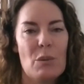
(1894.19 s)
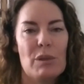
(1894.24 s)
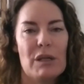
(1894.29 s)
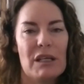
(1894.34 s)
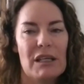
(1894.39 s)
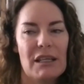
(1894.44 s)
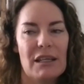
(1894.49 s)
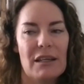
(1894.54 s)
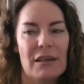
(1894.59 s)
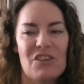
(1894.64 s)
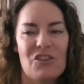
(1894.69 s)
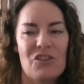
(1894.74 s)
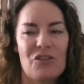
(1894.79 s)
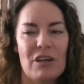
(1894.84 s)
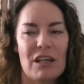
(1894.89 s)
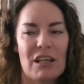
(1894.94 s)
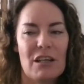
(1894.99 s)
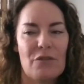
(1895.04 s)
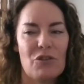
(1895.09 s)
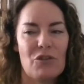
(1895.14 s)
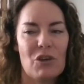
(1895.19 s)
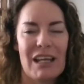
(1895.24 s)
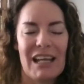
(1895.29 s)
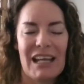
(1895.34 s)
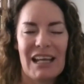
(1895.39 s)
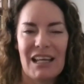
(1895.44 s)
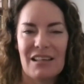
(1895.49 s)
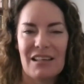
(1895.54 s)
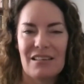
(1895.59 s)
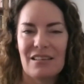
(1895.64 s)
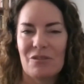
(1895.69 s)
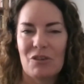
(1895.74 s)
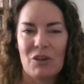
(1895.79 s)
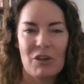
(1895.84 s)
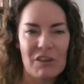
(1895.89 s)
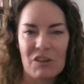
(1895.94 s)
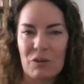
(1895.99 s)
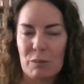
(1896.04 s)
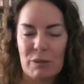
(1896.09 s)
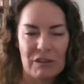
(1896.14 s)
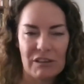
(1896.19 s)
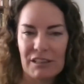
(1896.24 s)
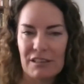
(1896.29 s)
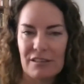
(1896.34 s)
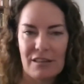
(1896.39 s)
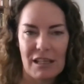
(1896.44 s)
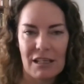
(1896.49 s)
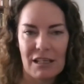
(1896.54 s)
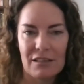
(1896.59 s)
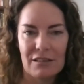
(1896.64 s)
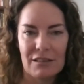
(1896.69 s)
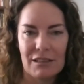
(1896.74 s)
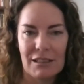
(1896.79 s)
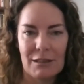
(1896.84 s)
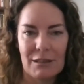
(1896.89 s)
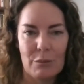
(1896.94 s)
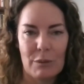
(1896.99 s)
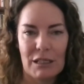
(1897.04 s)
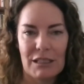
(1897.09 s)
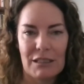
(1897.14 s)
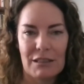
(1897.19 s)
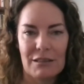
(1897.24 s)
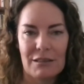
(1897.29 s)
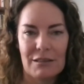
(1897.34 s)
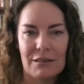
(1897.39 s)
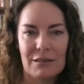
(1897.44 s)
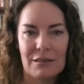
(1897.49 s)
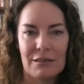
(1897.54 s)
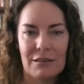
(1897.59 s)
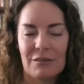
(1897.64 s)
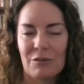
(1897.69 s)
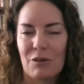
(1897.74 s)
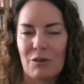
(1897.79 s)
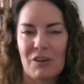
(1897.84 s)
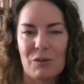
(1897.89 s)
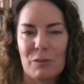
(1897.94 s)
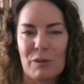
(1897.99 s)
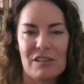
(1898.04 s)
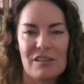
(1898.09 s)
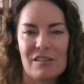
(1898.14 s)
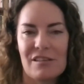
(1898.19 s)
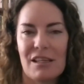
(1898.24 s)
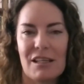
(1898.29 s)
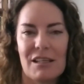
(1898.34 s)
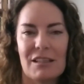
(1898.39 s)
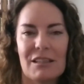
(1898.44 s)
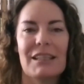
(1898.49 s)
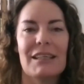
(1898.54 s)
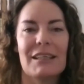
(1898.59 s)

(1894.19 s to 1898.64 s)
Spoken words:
But in Australia, I've not experienced that anyway. I've not experienced that.